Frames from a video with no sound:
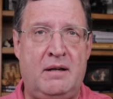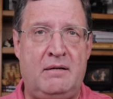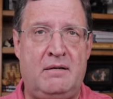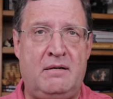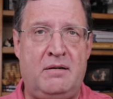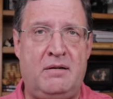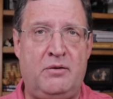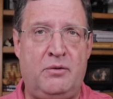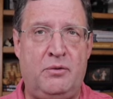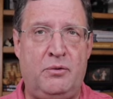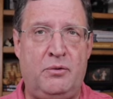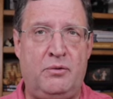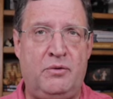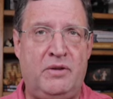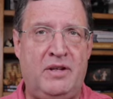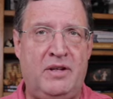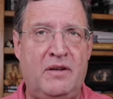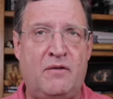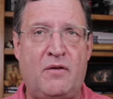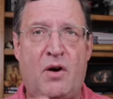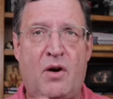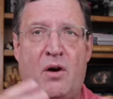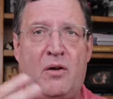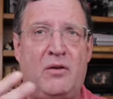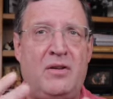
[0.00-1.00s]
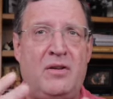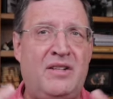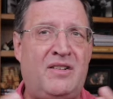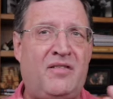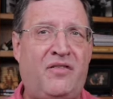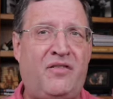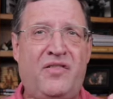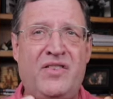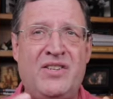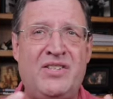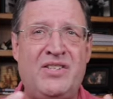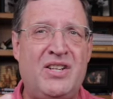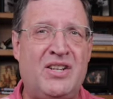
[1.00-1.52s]
to give all these
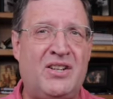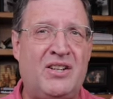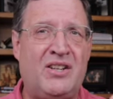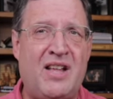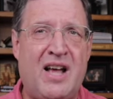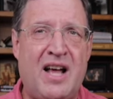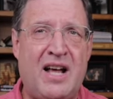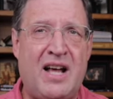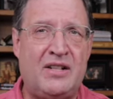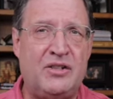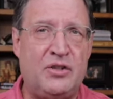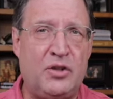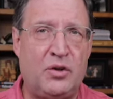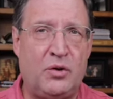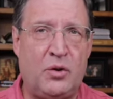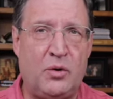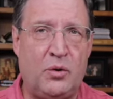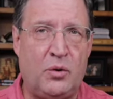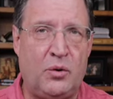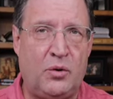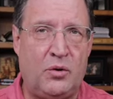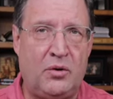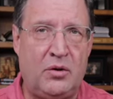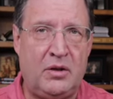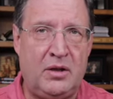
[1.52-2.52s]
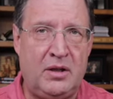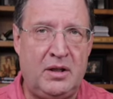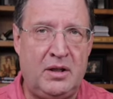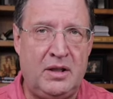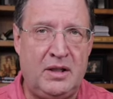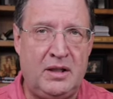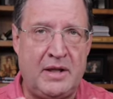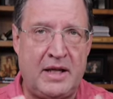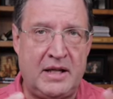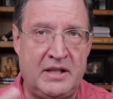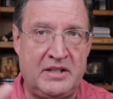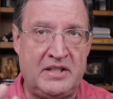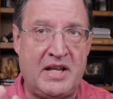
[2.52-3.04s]
physiological
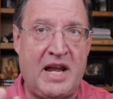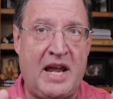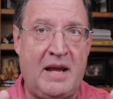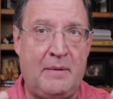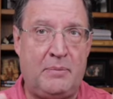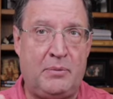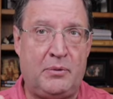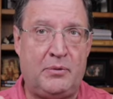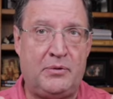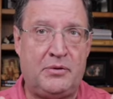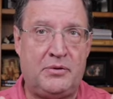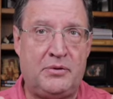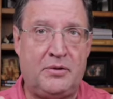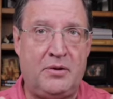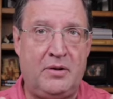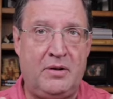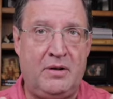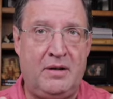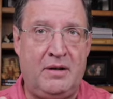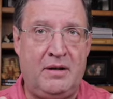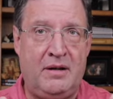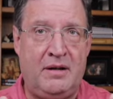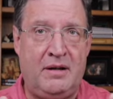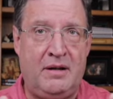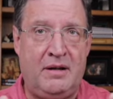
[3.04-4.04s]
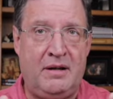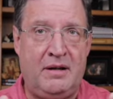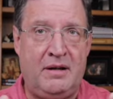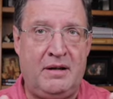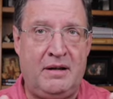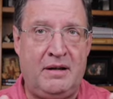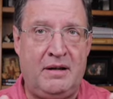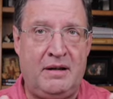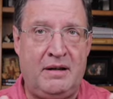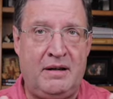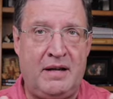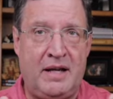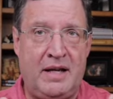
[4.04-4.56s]
examples
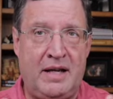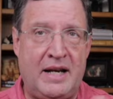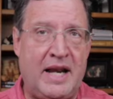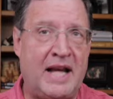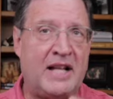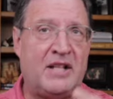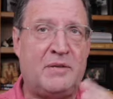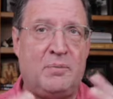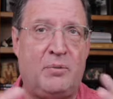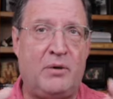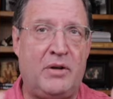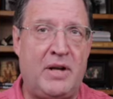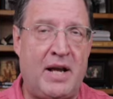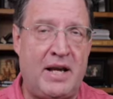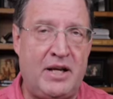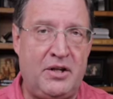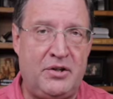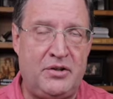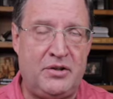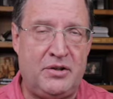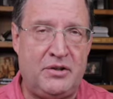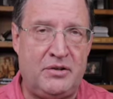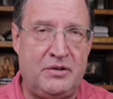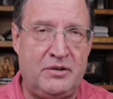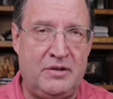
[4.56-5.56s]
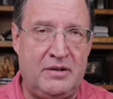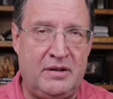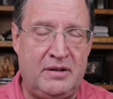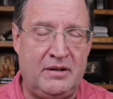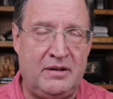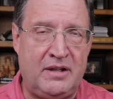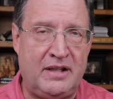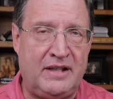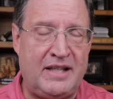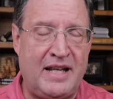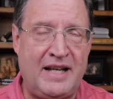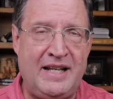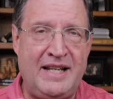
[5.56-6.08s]
and explanations
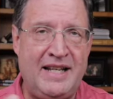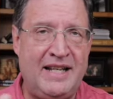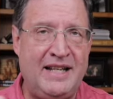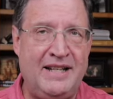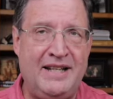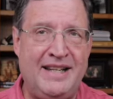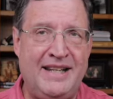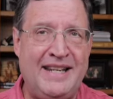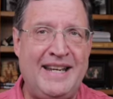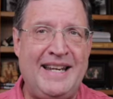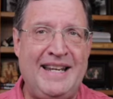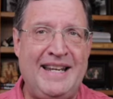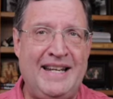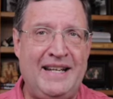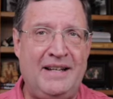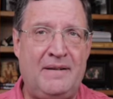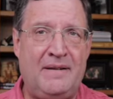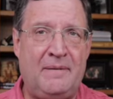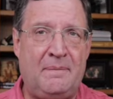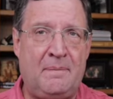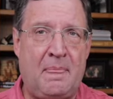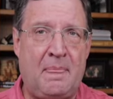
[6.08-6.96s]
that they didn't need.